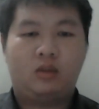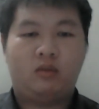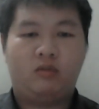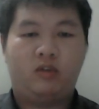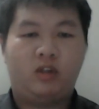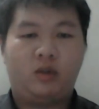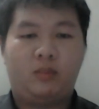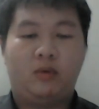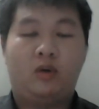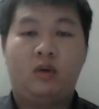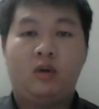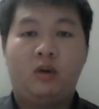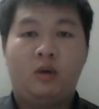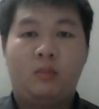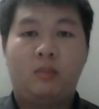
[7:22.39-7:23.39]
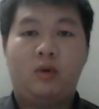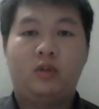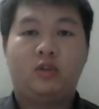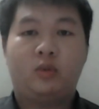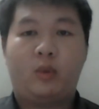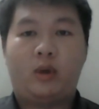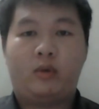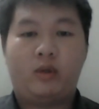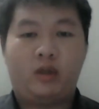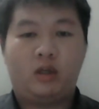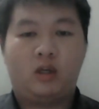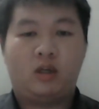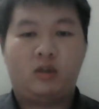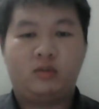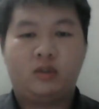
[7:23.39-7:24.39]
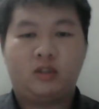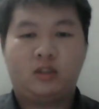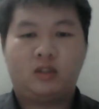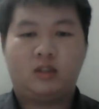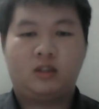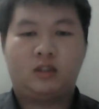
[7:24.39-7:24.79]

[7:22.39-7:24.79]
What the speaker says: Furthermore, most welding gloves